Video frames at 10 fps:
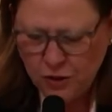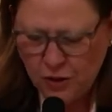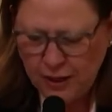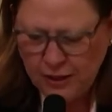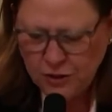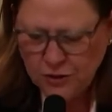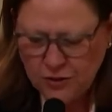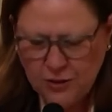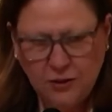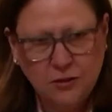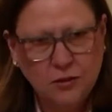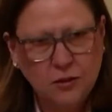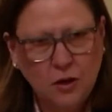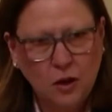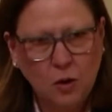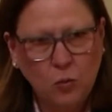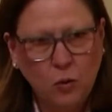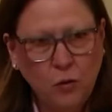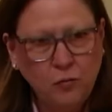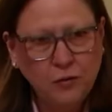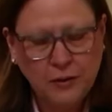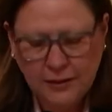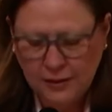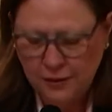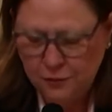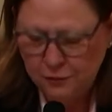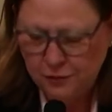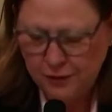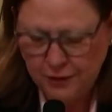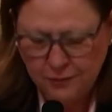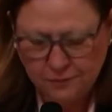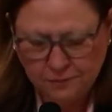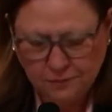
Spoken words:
and our agencies are woefully underfunded.